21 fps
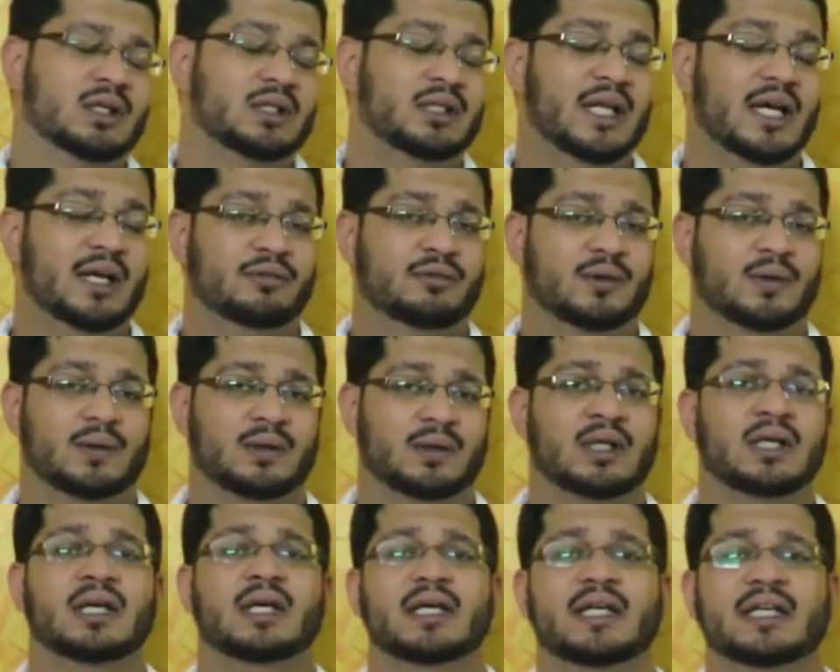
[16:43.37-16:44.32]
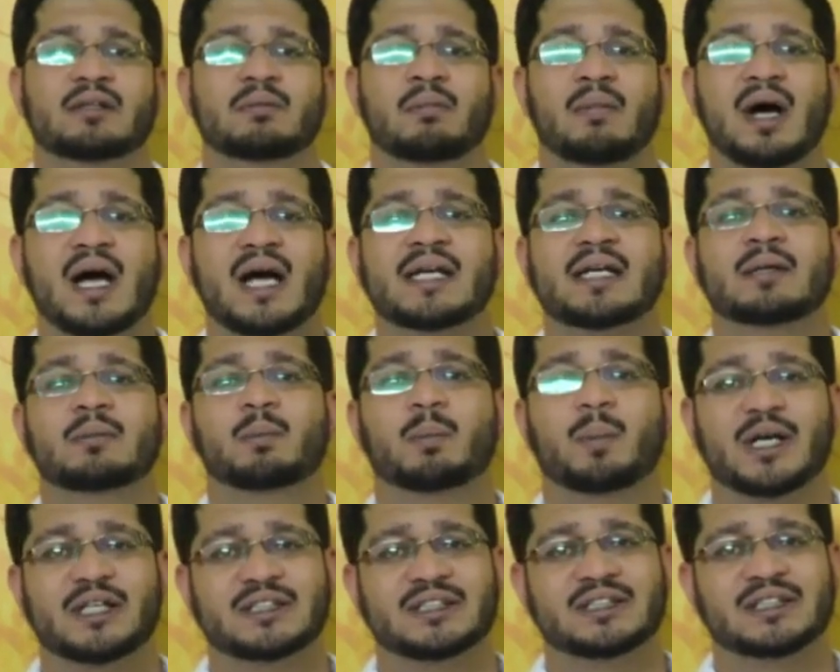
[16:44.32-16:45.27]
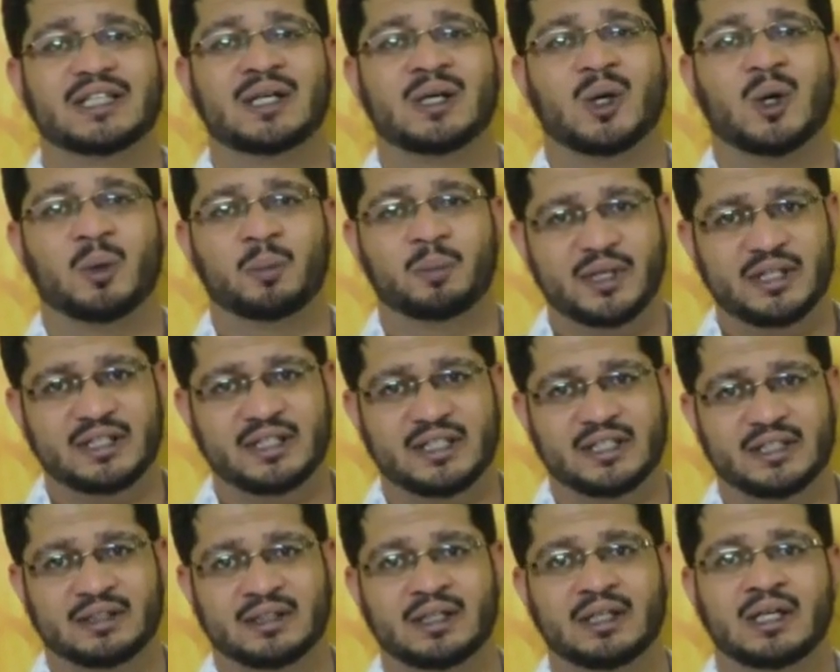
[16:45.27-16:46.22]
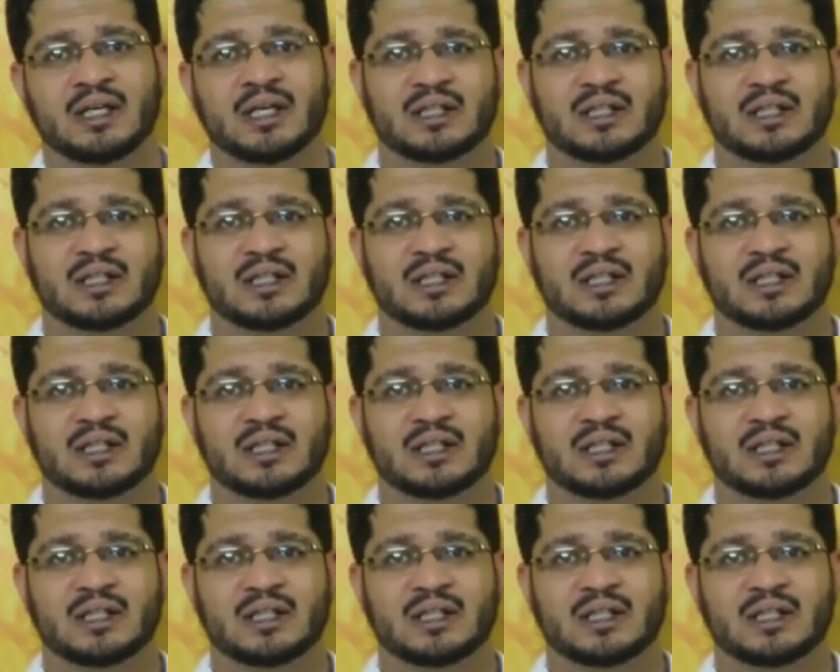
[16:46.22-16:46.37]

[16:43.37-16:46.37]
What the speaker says: Therefore, in my personal opinion,